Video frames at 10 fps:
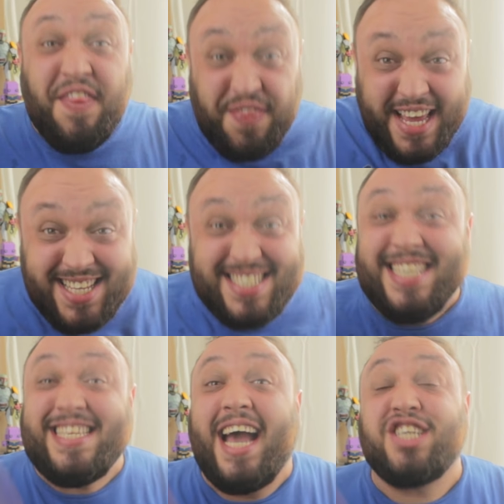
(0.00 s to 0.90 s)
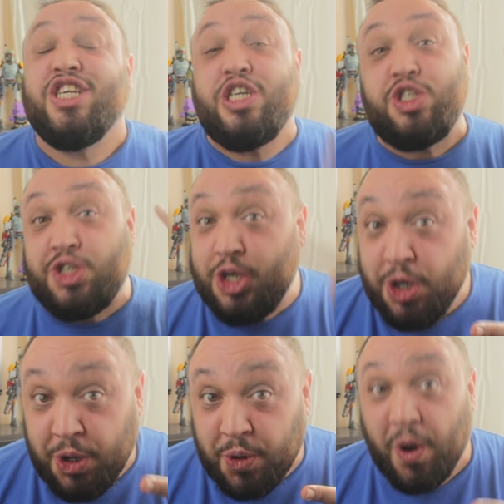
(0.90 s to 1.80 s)
This is actually
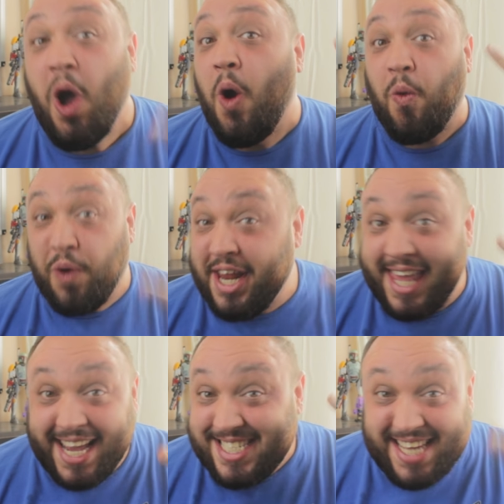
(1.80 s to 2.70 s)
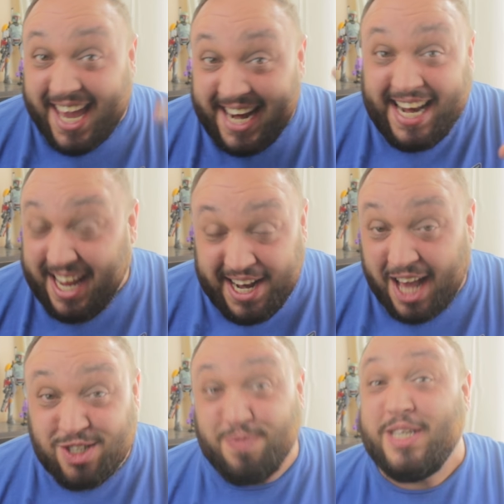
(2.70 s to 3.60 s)
two really exciting
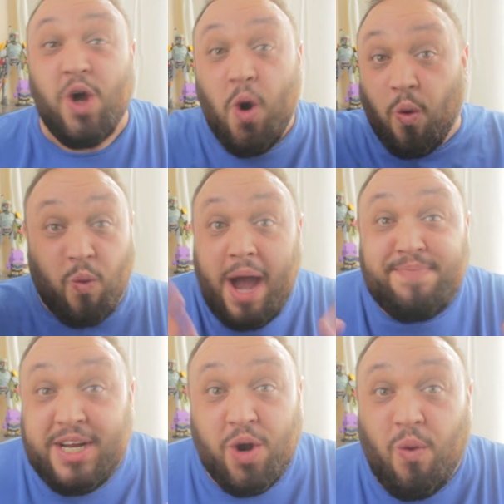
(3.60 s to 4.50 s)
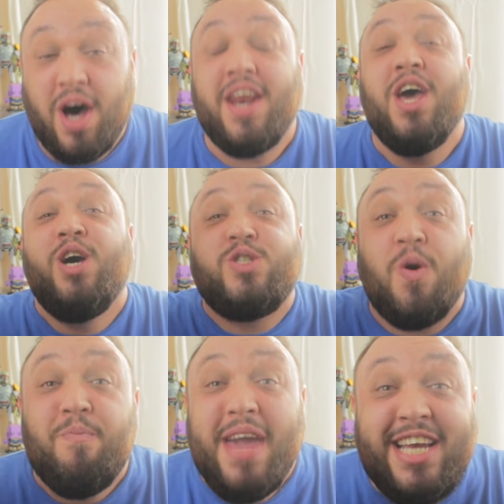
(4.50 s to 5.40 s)
announcements wrapped into one.
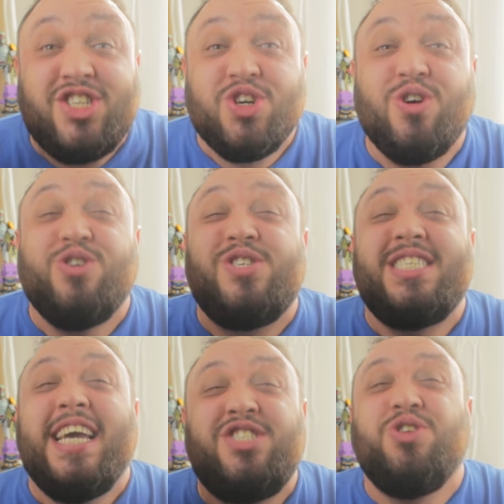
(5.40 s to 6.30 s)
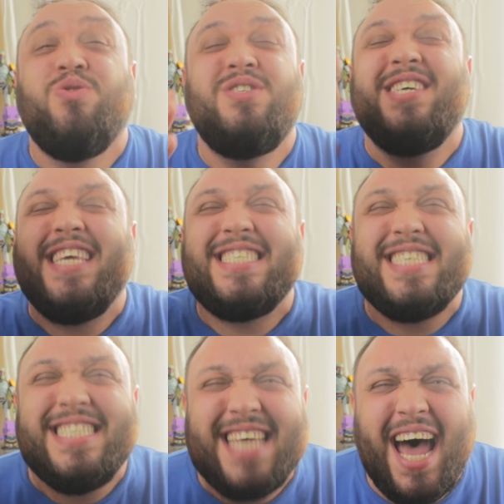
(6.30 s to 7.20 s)
So make sure you stay tuned to
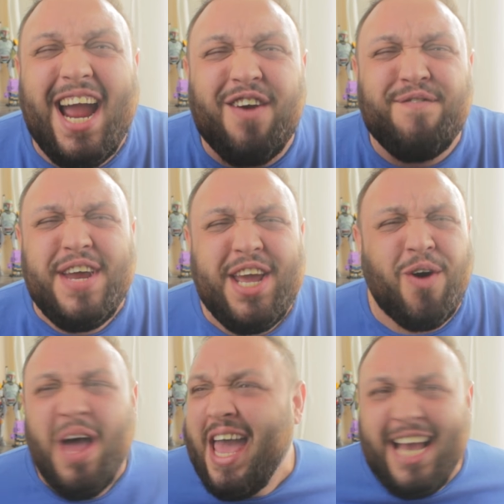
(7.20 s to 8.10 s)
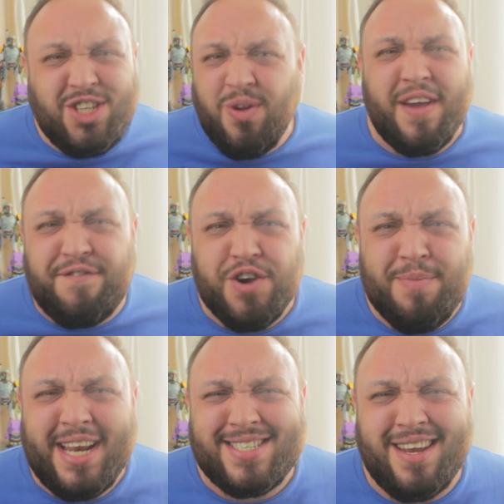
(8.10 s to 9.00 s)
this entire video. It's only a few
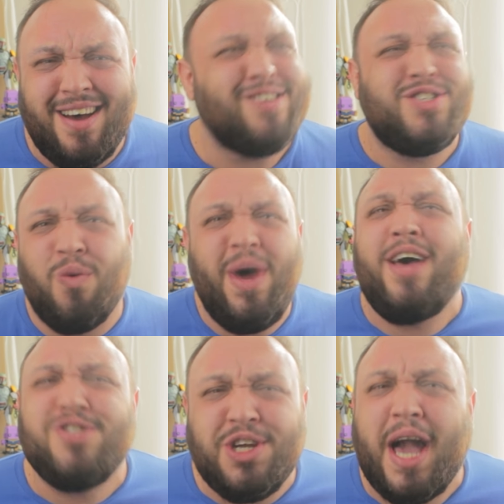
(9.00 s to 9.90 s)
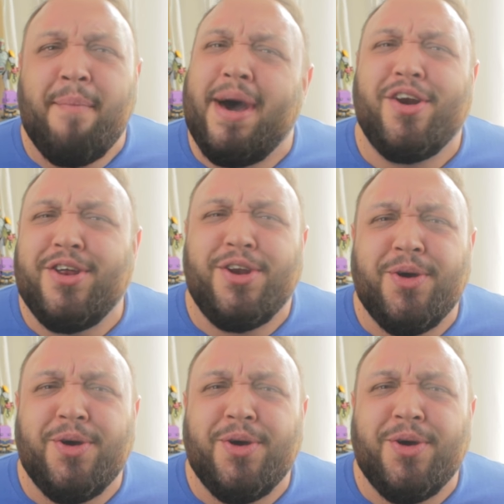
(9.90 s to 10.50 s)
minutes long, so what else do you got better to